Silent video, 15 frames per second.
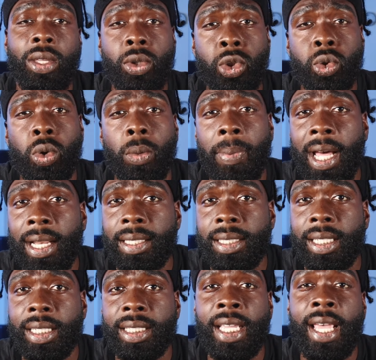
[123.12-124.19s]
Usual
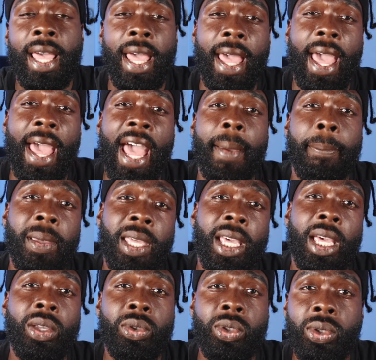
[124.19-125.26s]
Politics and at
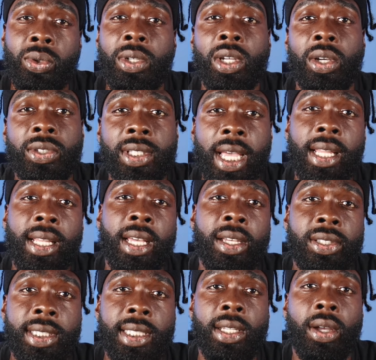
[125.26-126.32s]
P.A.U Studios
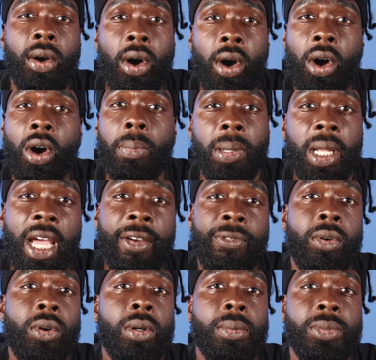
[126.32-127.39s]
LLC on all
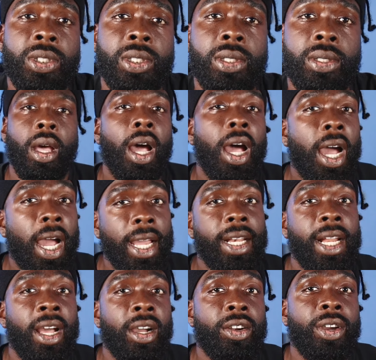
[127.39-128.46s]
platforms. Alright
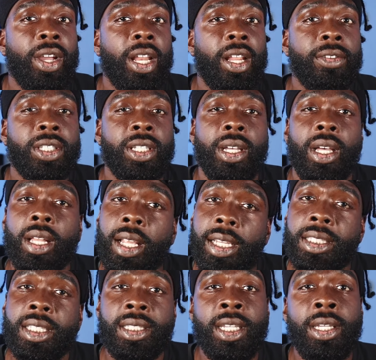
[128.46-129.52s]
now, creatives, let's
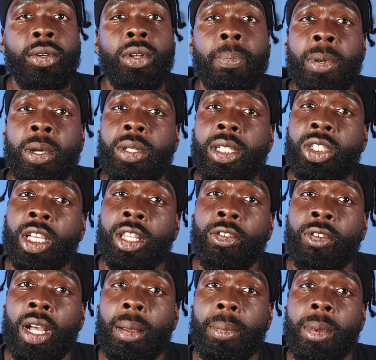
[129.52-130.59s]
continue to build each other
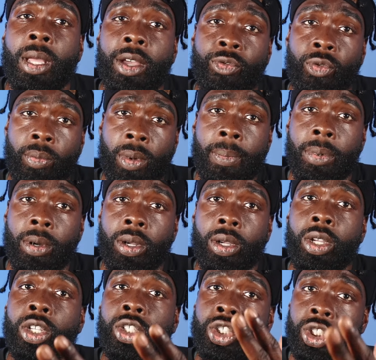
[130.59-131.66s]
up. Remember,
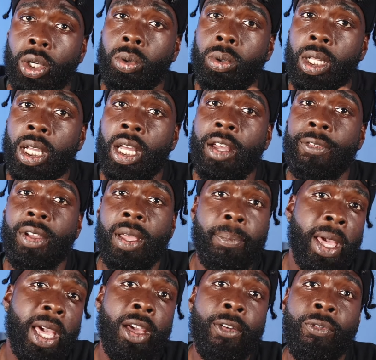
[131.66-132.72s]
show love and
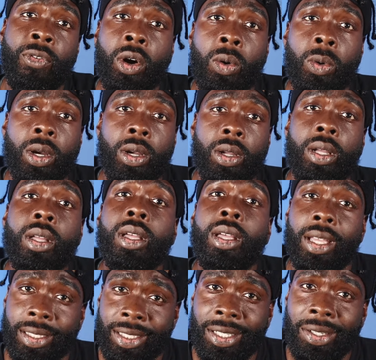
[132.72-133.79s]
pay it forward.
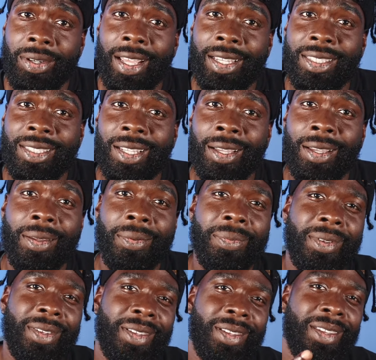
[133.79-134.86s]
Until next time,
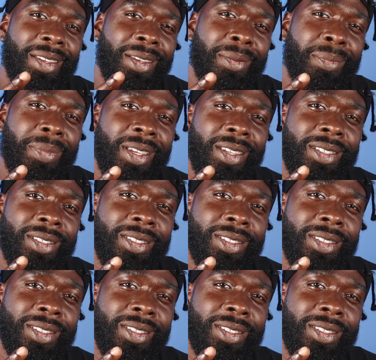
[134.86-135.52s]
peace.